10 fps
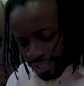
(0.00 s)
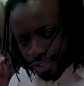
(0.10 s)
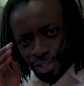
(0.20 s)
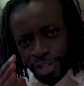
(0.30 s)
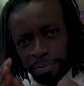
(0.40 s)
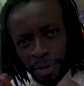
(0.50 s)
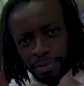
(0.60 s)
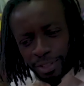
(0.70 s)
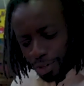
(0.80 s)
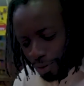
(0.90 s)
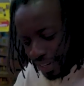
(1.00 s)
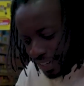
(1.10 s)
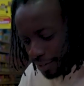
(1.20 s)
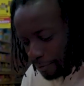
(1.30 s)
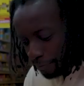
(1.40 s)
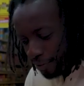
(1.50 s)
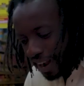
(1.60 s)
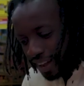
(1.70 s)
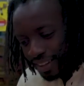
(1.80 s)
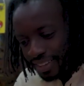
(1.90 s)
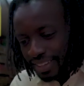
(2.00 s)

You chop up the dough and then you fry it.